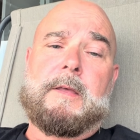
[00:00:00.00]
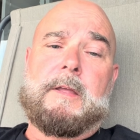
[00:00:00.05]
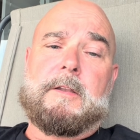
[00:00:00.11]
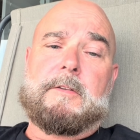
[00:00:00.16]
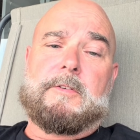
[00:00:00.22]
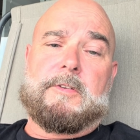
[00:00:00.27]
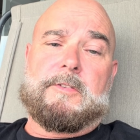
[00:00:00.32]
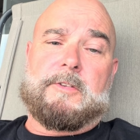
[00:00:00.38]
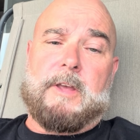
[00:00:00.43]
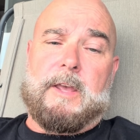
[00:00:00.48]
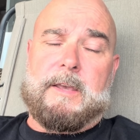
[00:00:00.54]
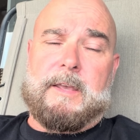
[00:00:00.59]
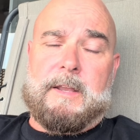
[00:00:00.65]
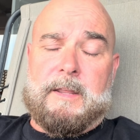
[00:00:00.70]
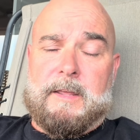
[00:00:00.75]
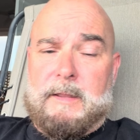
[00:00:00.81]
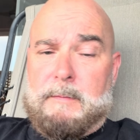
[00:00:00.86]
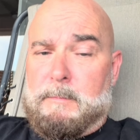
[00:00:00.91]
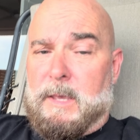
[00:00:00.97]
just checking
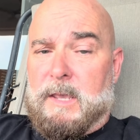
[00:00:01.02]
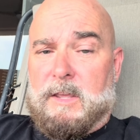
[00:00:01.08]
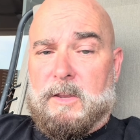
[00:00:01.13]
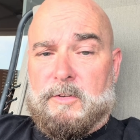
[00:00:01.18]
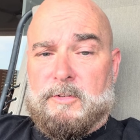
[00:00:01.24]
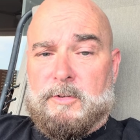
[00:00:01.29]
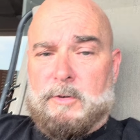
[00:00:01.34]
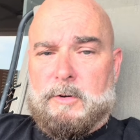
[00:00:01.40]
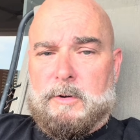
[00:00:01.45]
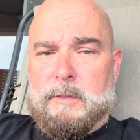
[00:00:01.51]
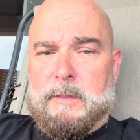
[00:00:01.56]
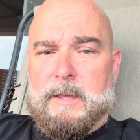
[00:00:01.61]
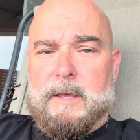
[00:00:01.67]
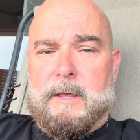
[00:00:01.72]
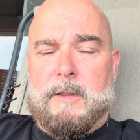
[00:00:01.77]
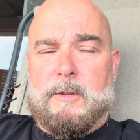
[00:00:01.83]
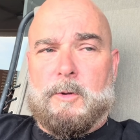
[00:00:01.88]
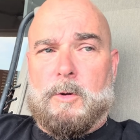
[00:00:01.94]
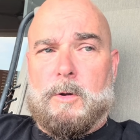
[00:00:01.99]
in, making sure
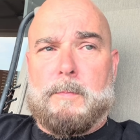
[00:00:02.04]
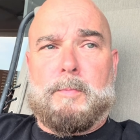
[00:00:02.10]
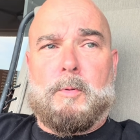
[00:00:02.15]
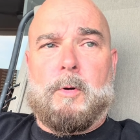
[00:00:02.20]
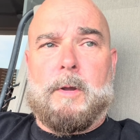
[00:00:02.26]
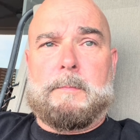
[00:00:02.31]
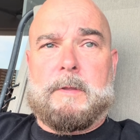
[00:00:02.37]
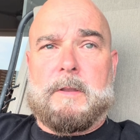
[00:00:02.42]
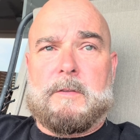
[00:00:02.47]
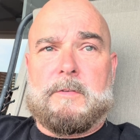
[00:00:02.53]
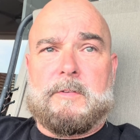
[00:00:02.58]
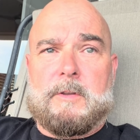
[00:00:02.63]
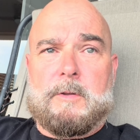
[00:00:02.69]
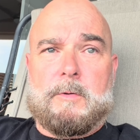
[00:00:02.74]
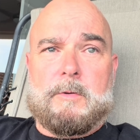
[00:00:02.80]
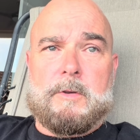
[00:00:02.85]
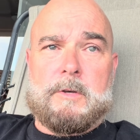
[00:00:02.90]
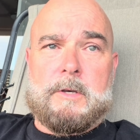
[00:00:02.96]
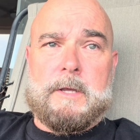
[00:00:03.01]
that your appointment's
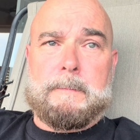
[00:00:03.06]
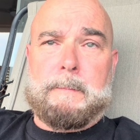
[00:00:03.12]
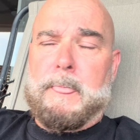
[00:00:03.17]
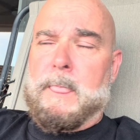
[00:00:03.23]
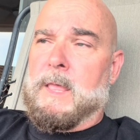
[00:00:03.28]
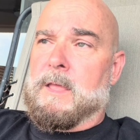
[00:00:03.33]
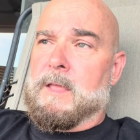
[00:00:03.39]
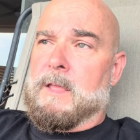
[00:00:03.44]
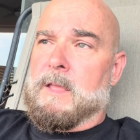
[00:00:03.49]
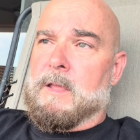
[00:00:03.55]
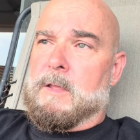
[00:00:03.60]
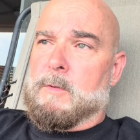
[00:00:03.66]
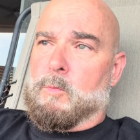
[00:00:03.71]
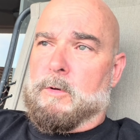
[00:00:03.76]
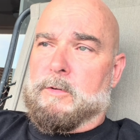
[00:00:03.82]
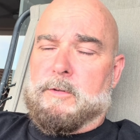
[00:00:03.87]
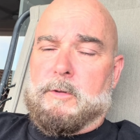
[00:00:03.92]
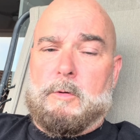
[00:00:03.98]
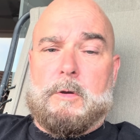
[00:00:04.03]
still good, and
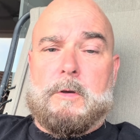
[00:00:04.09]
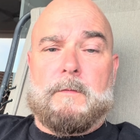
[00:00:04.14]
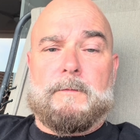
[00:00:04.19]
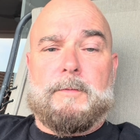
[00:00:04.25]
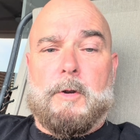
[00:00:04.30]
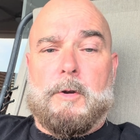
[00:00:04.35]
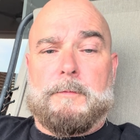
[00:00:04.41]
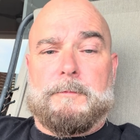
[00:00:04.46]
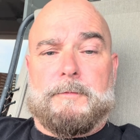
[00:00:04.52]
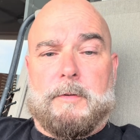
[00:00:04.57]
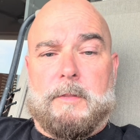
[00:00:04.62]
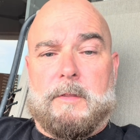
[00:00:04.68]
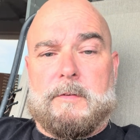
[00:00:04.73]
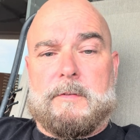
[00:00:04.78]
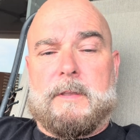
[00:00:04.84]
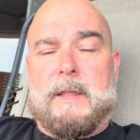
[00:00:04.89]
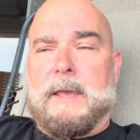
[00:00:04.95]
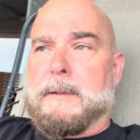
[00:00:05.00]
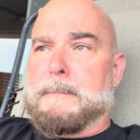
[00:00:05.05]
we're still confirmed for this
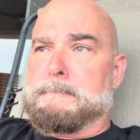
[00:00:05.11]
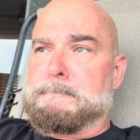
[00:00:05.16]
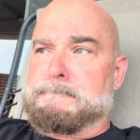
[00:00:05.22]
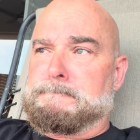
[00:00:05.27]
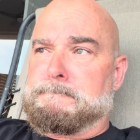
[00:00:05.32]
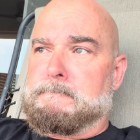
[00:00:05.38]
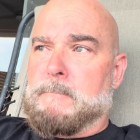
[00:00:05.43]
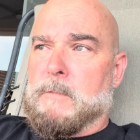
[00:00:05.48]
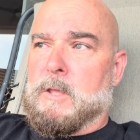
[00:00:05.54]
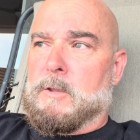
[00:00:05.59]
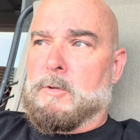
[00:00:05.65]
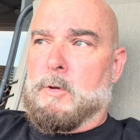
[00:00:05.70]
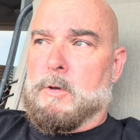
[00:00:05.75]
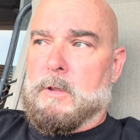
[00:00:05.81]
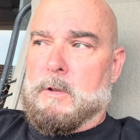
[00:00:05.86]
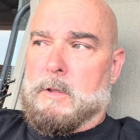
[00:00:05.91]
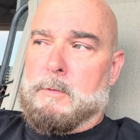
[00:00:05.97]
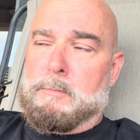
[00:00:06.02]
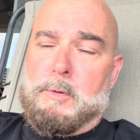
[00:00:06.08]
date. And then you
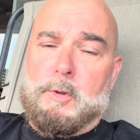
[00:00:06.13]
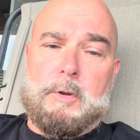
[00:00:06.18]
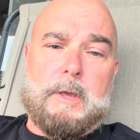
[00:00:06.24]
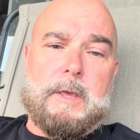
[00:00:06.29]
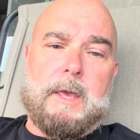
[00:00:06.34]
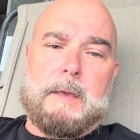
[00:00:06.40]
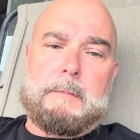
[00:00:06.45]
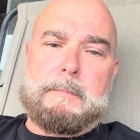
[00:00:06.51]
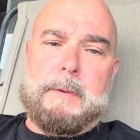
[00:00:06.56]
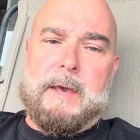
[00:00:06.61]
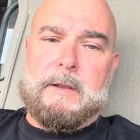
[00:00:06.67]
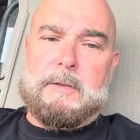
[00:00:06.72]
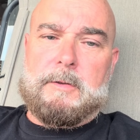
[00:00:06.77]
can communicate back